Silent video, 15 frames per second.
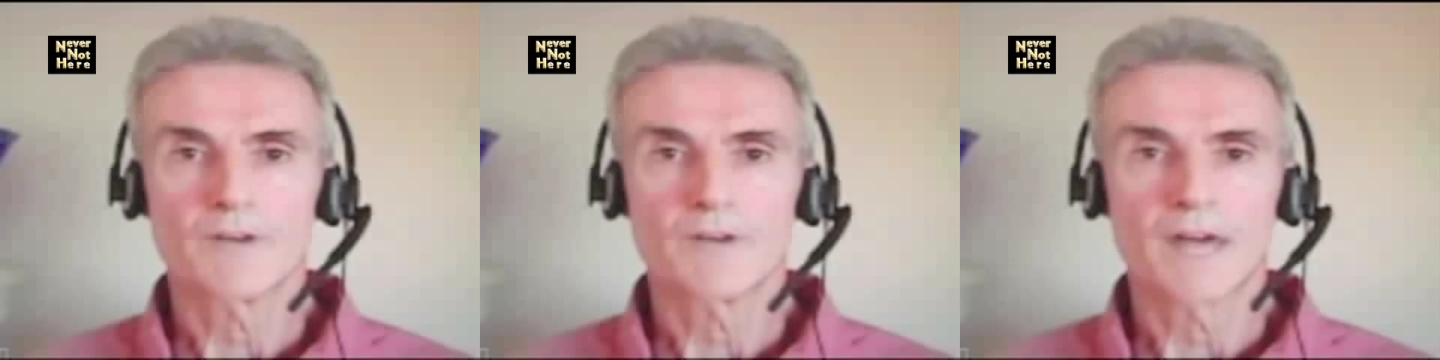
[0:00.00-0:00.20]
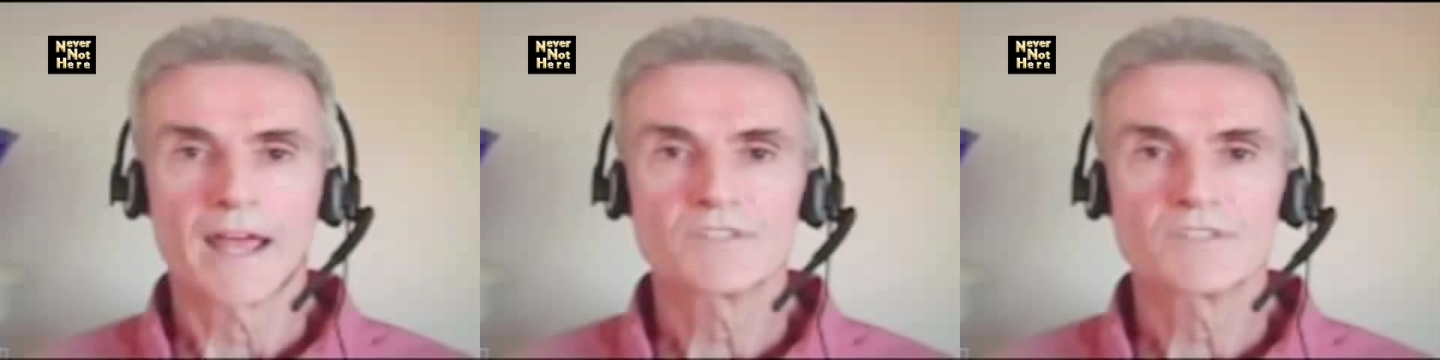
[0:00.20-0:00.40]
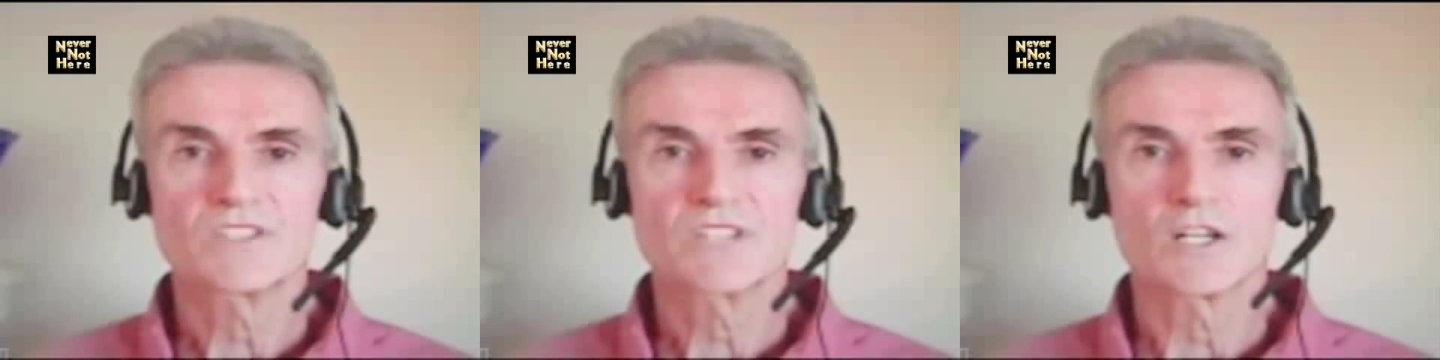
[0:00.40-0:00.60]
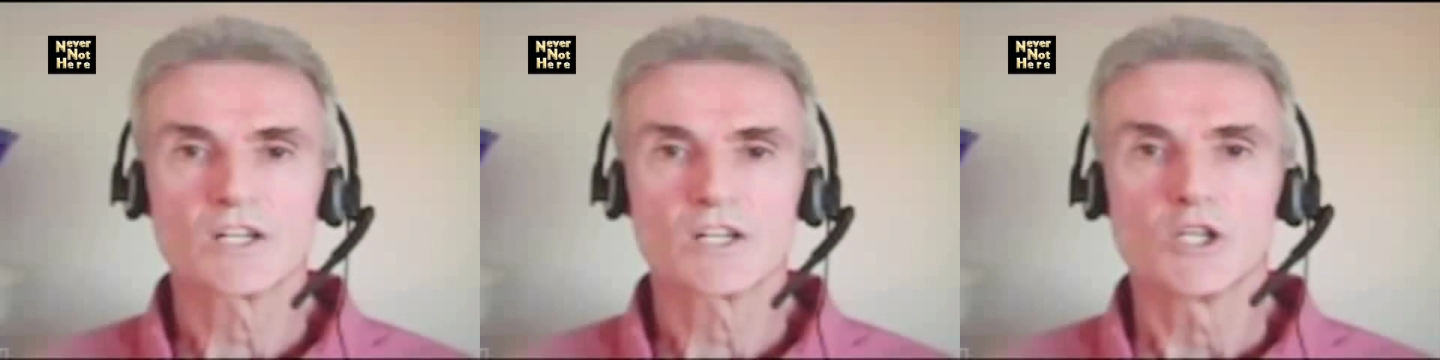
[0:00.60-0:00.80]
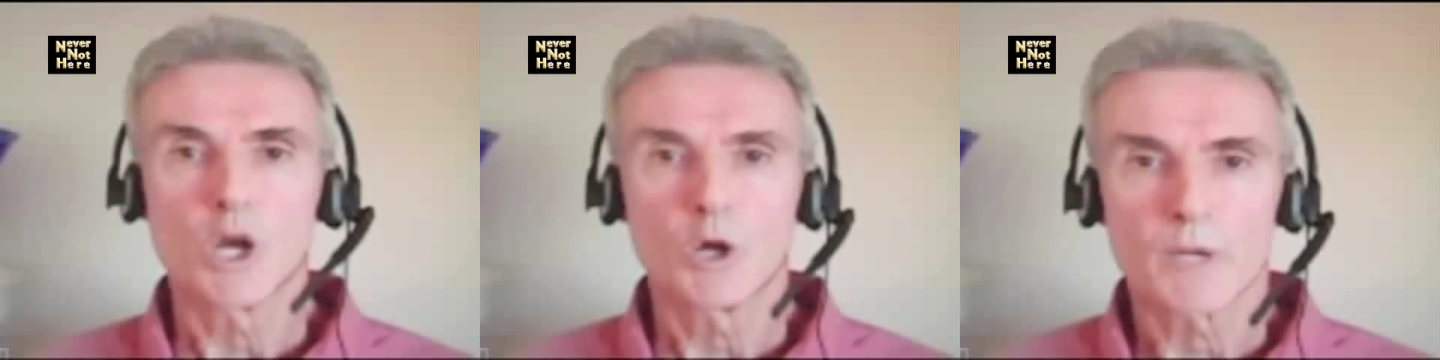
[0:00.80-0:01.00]
I have to
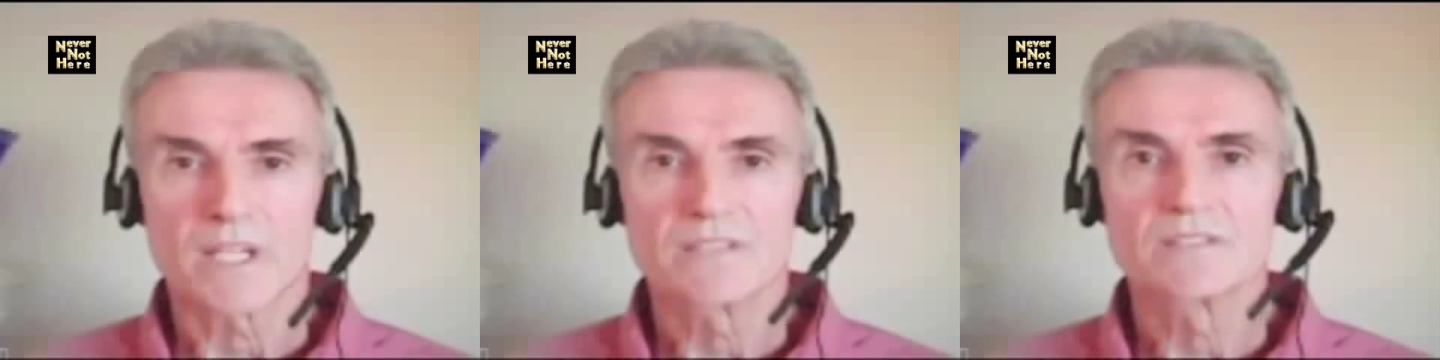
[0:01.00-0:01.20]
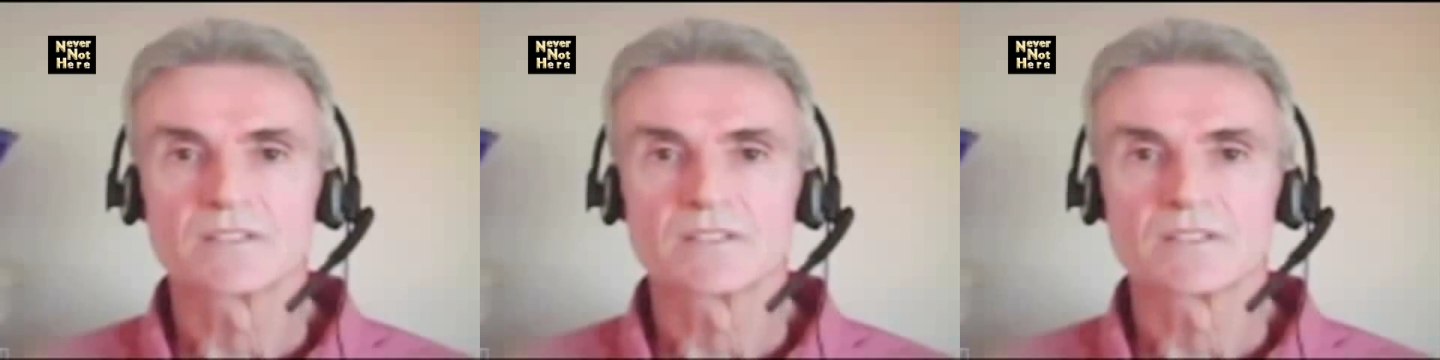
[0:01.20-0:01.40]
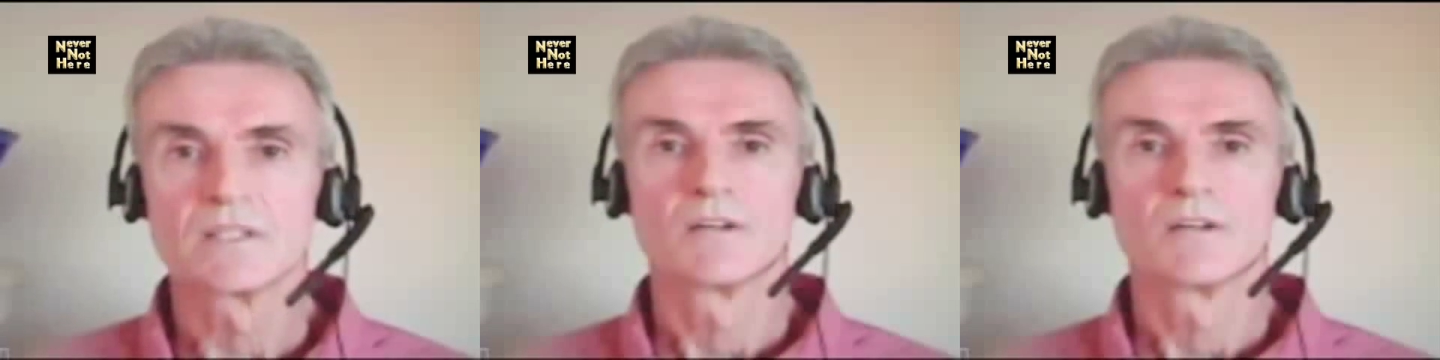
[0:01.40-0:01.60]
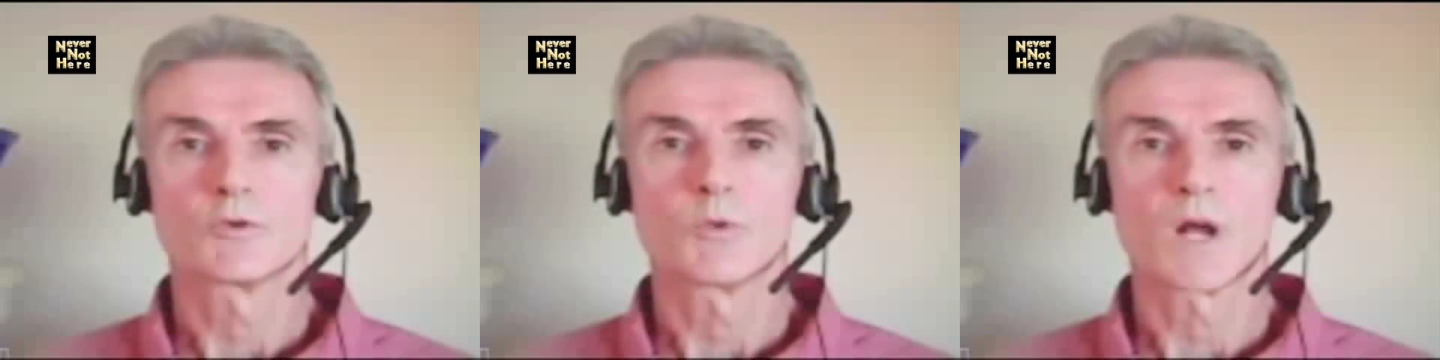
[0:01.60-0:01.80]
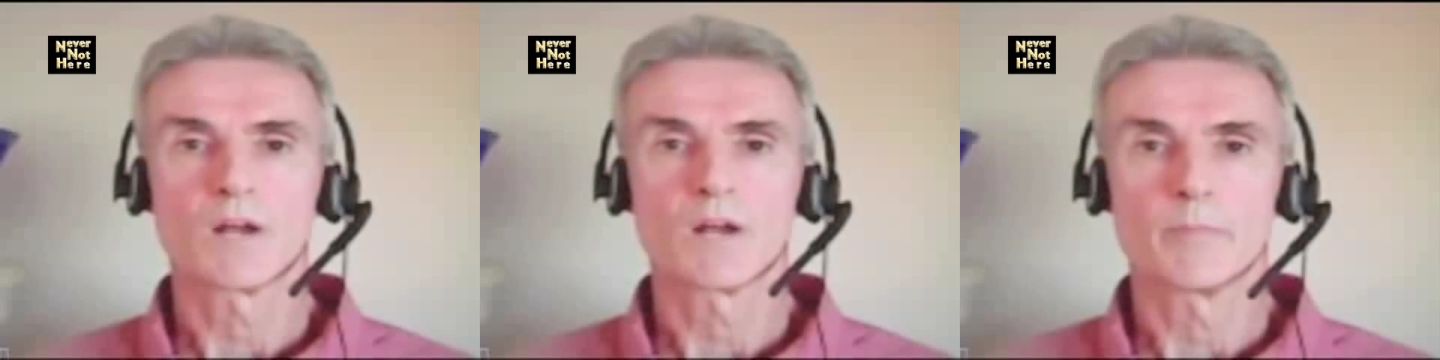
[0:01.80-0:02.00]
say, notice,
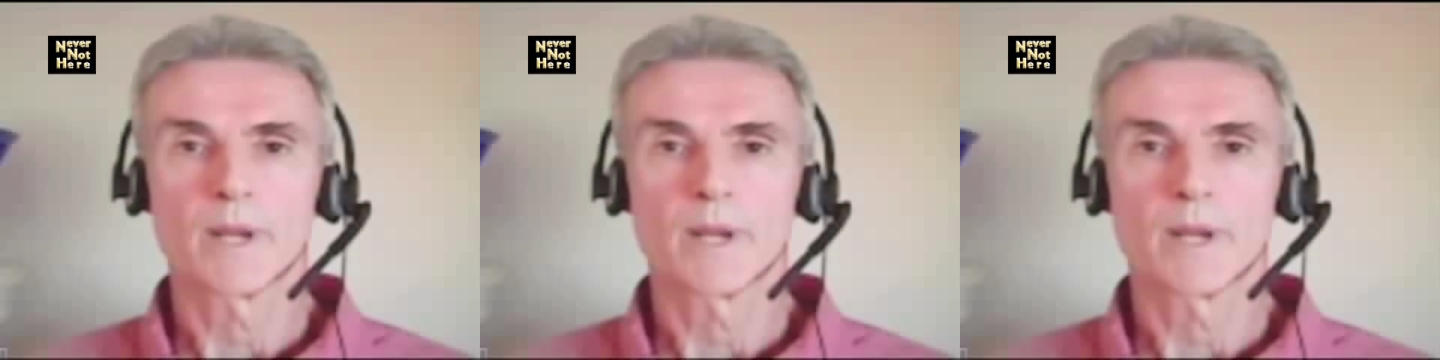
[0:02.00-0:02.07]
for want